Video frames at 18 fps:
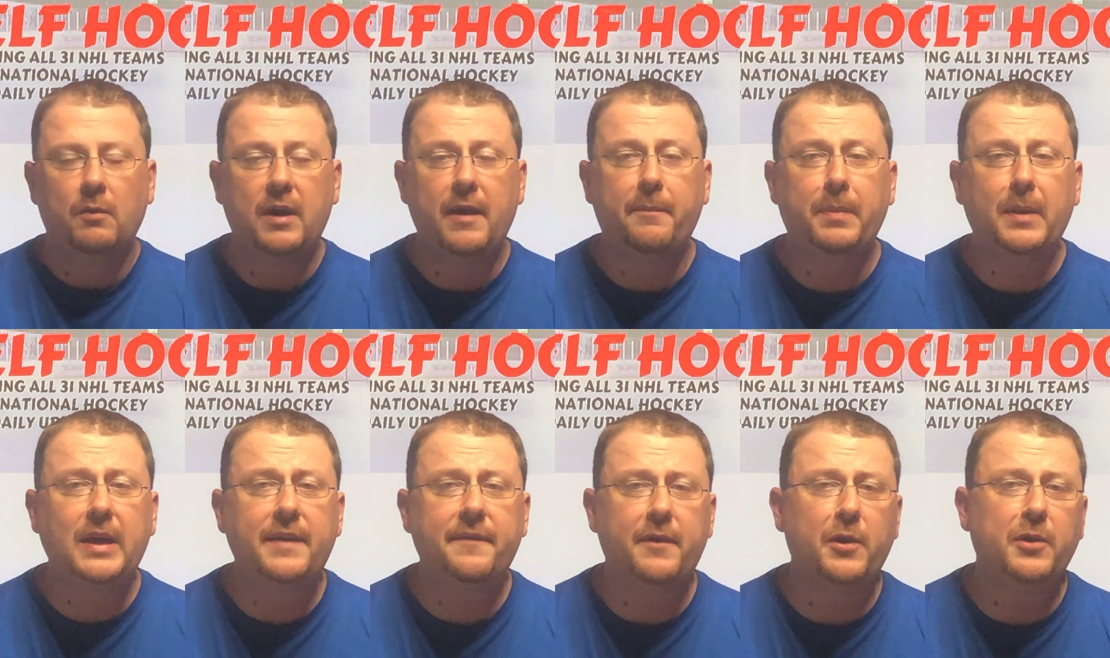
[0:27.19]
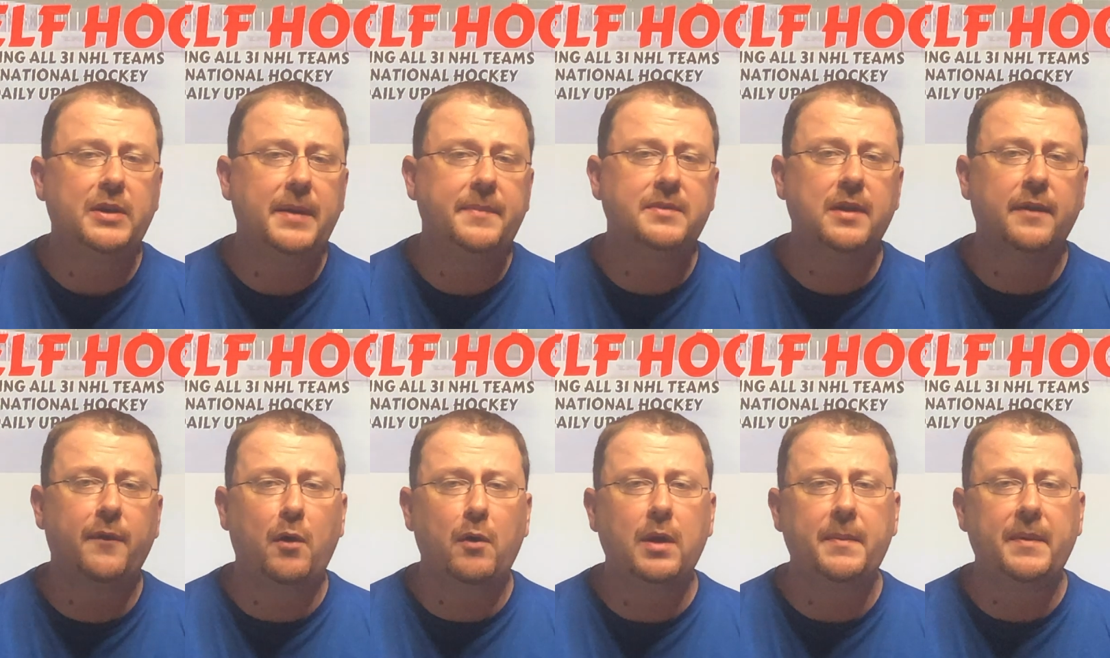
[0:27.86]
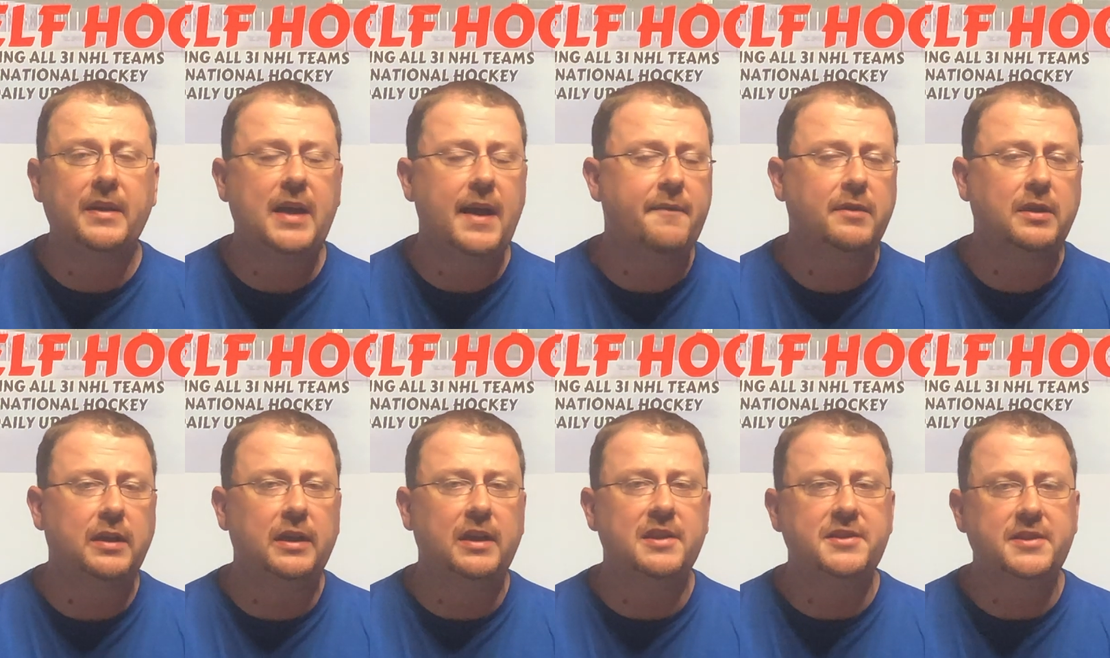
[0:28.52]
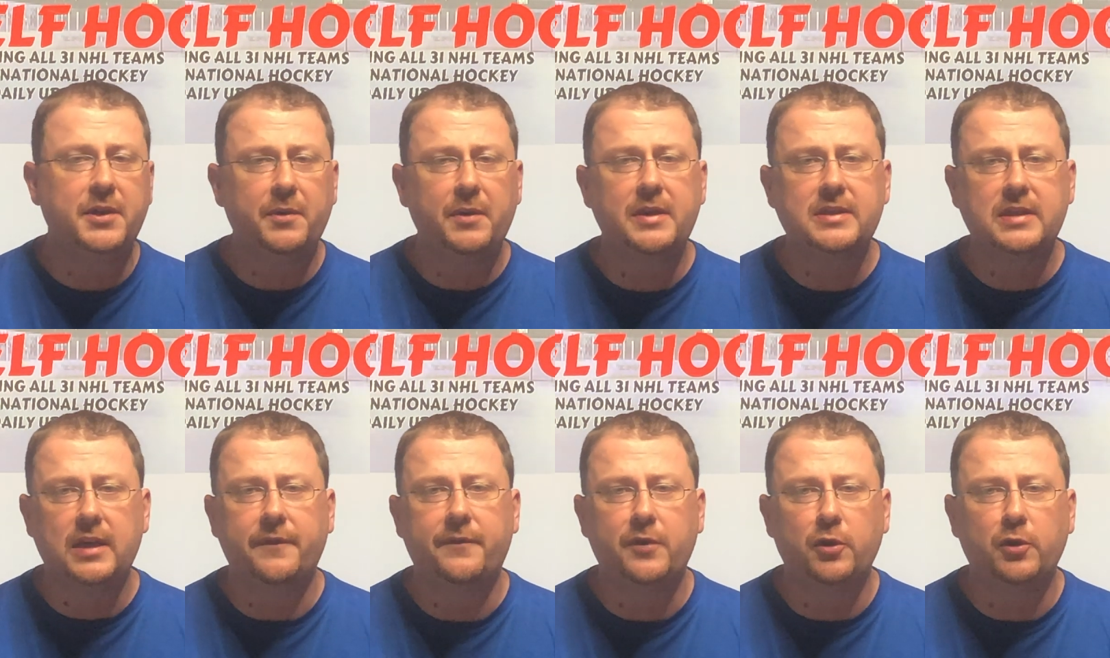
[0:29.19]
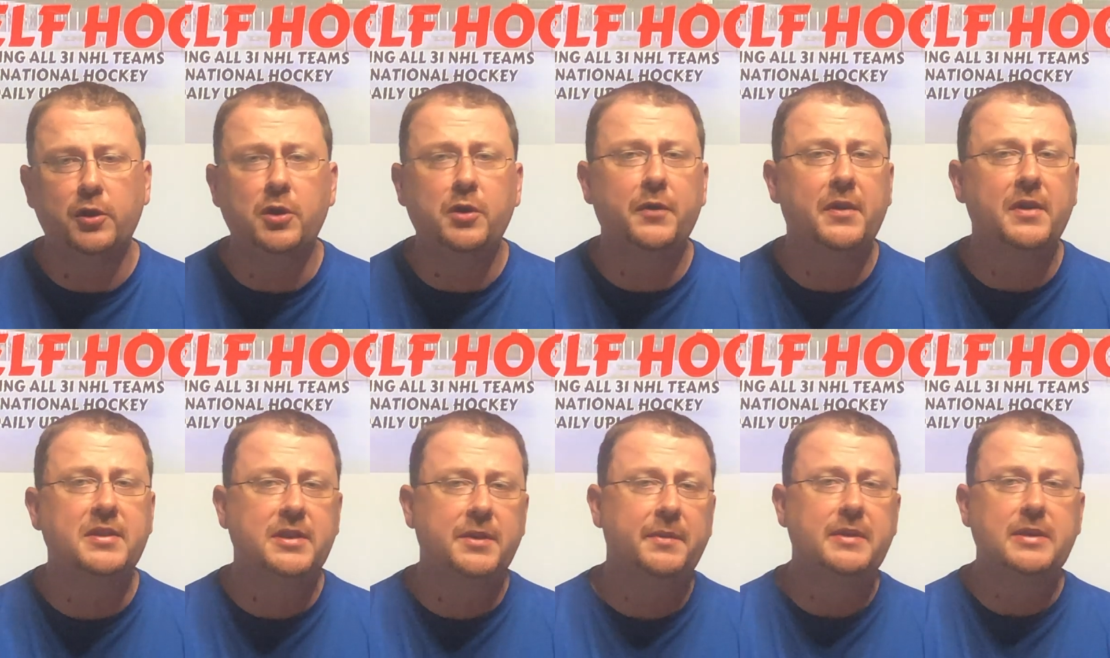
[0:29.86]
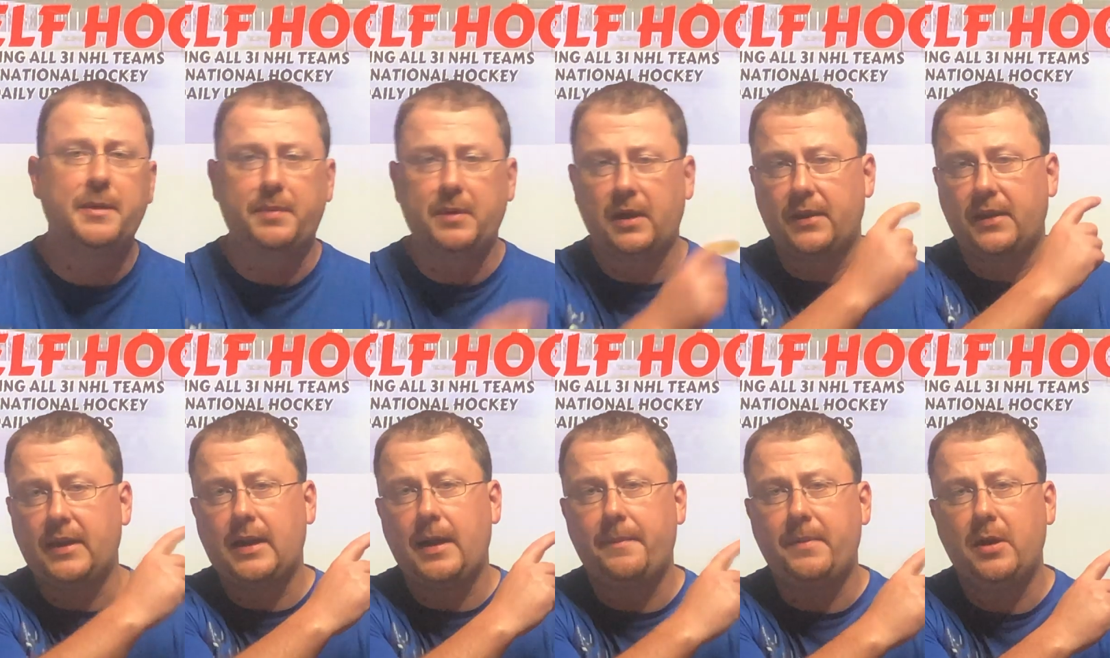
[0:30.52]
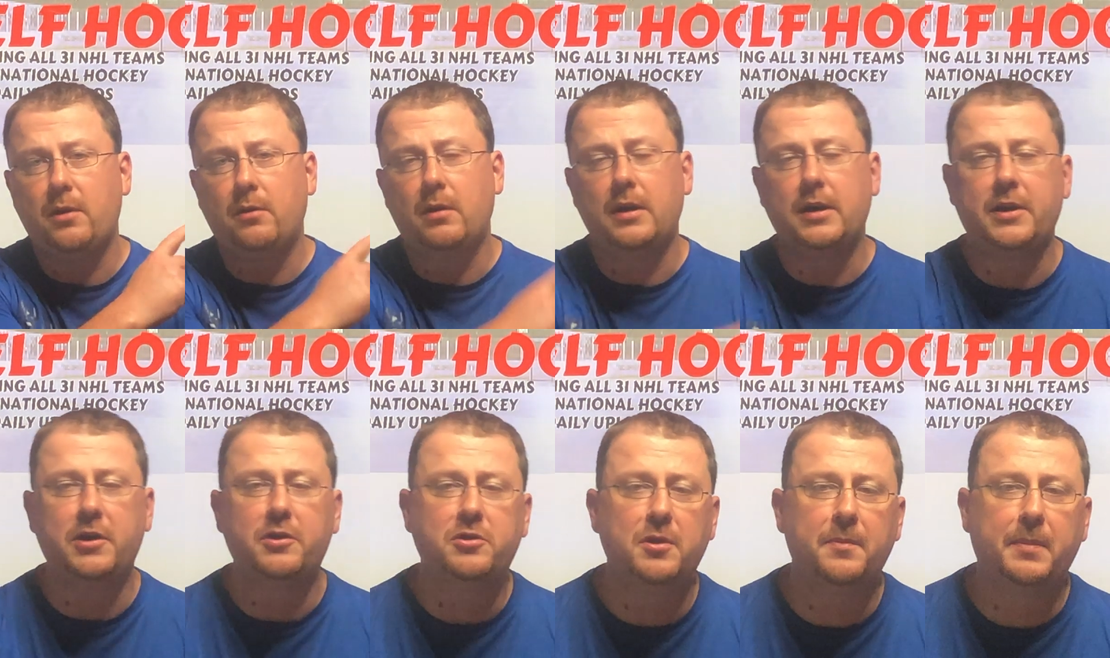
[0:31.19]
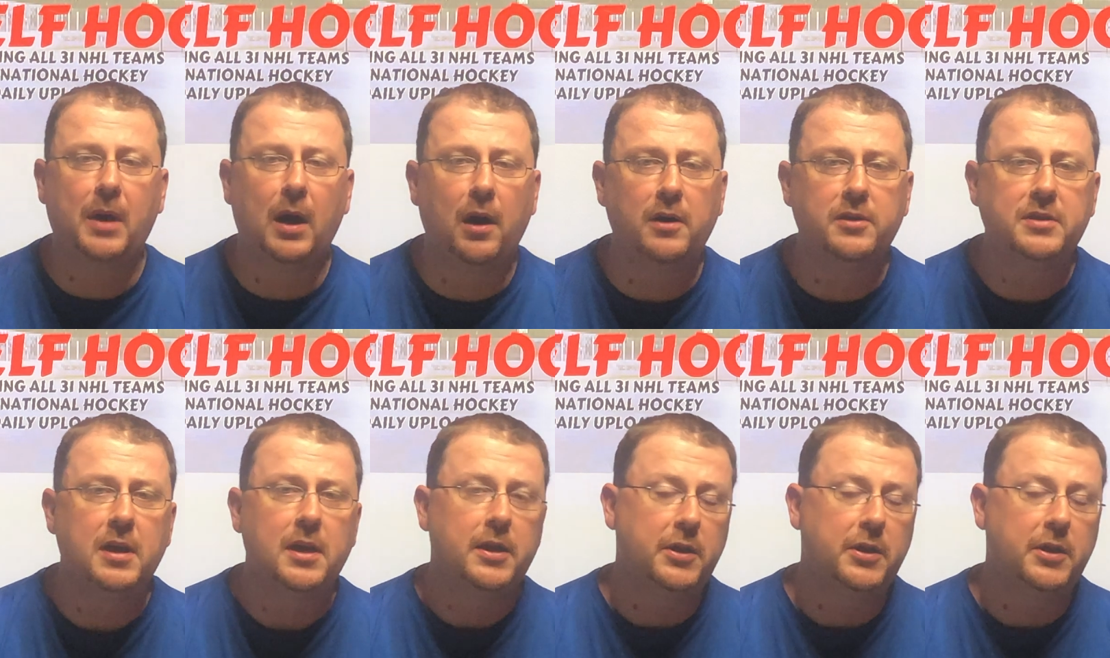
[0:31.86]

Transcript: We have plenty of other teams that have already been covered in this series, and if you're new to the series, I put a link up here in the YouTube cards.